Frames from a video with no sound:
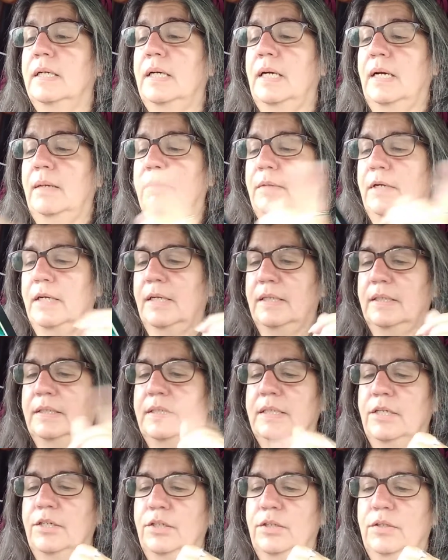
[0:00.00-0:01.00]
I'm not going
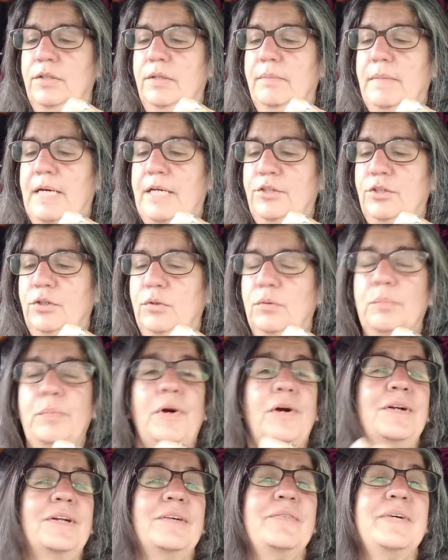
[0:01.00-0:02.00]
to tell you the magical
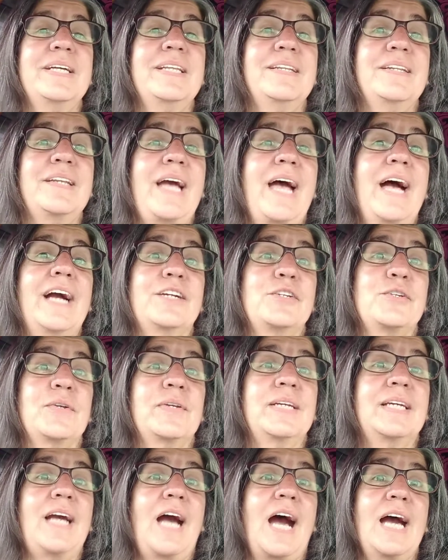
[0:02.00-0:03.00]
part of it.
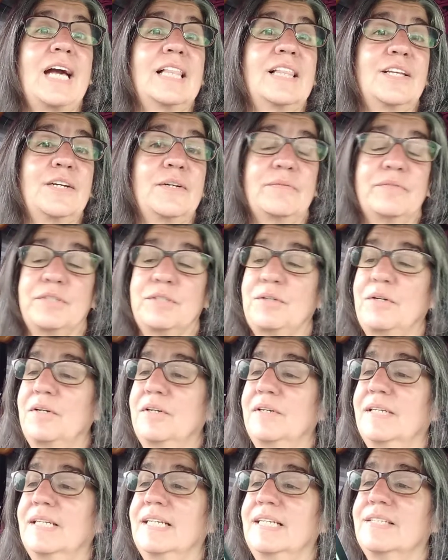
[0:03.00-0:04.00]
Actually, I love star
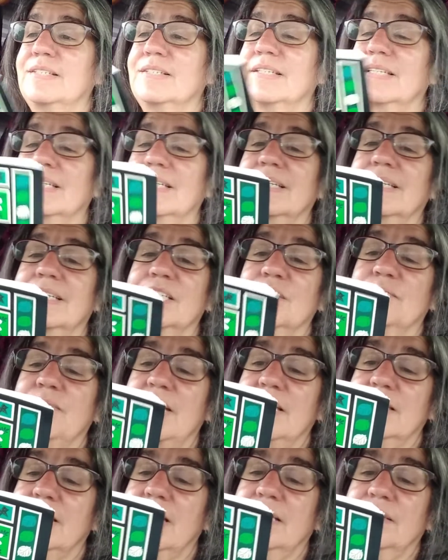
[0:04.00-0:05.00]
anise. It's
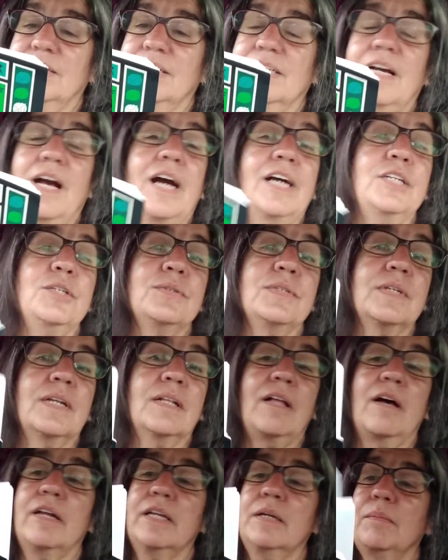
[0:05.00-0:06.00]
fantastic. I use it a
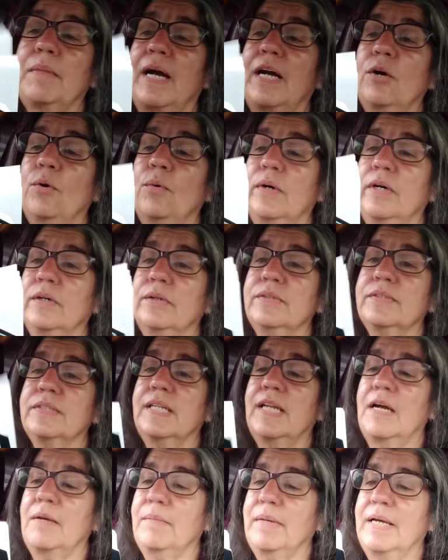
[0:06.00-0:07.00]
lot in my oils that
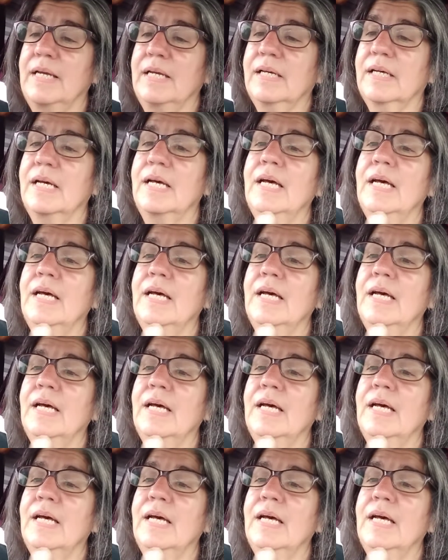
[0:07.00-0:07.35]
I make.